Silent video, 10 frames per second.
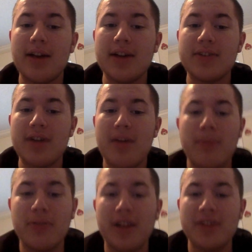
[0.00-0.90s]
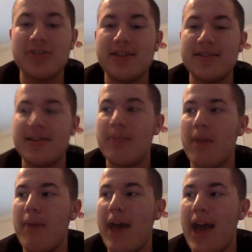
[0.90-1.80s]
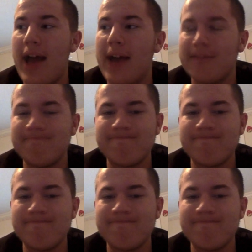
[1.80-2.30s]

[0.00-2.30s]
I saw my plushies in my bag.